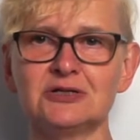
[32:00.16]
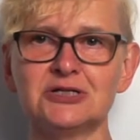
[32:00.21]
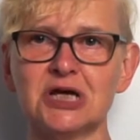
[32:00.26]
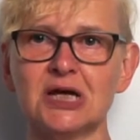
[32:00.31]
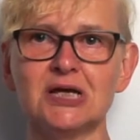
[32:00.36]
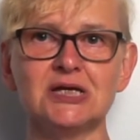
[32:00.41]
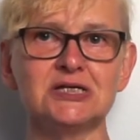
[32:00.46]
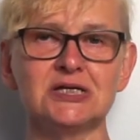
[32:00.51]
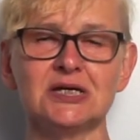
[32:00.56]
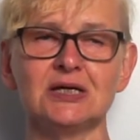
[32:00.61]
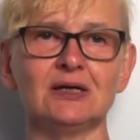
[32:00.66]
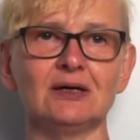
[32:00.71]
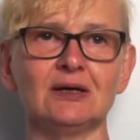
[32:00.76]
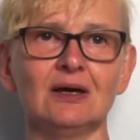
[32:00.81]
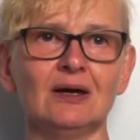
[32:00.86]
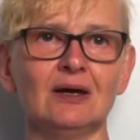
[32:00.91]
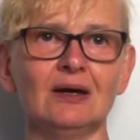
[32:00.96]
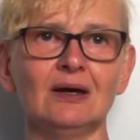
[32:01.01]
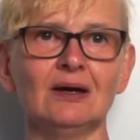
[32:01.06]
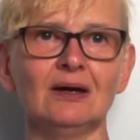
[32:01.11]
changing
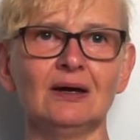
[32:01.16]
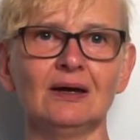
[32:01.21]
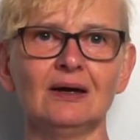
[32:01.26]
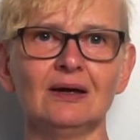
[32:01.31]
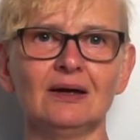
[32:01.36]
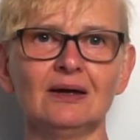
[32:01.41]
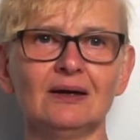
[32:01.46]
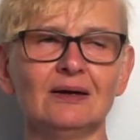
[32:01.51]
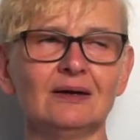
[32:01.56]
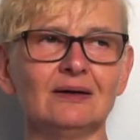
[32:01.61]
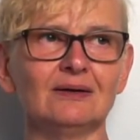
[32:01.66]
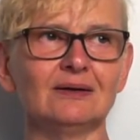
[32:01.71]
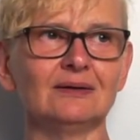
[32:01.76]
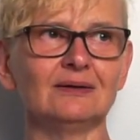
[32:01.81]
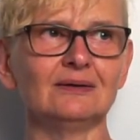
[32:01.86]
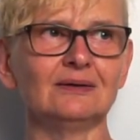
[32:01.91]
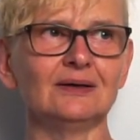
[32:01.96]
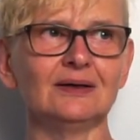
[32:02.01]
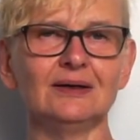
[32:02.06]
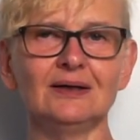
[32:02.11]

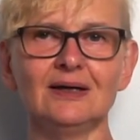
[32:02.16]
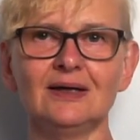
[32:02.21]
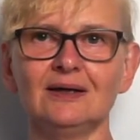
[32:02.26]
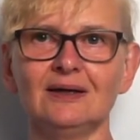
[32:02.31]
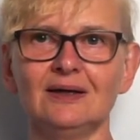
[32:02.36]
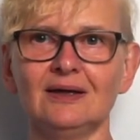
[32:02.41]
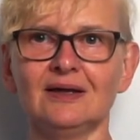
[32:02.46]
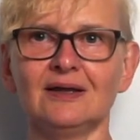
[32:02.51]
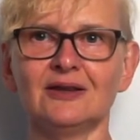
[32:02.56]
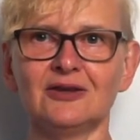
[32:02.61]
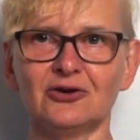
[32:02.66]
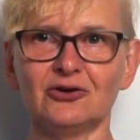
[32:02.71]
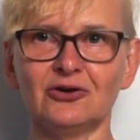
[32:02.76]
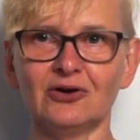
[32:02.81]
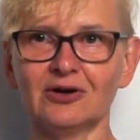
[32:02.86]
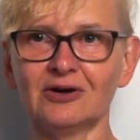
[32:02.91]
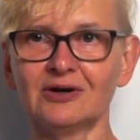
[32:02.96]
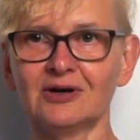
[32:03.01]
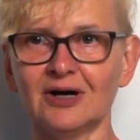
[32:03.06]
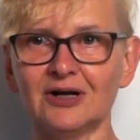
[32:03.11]
in
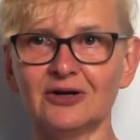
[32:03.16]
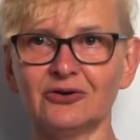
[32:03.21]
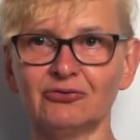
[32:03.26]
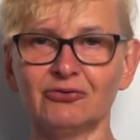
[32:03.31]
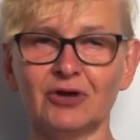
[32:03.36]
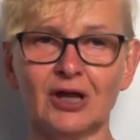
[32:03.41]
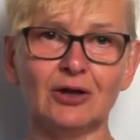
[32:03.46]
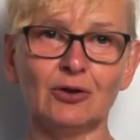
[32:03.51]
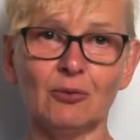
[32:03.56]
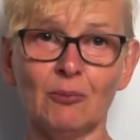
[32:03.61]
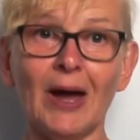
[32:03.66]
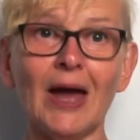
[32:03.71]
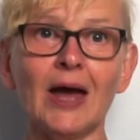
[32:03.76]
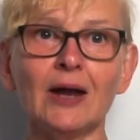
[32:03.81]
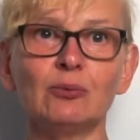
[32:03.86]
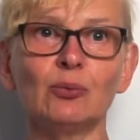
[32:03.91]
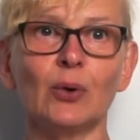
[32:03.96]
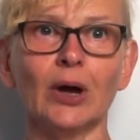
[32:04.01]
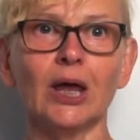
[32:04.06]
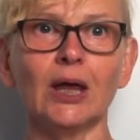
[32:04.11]
the kind of, in the bad
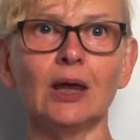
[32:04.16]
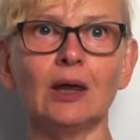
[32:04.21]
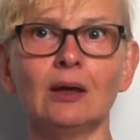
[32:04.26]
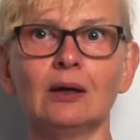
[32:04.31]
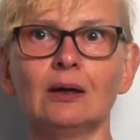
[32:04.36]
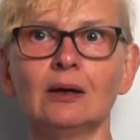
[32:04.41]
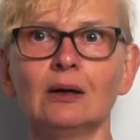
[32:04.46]
way.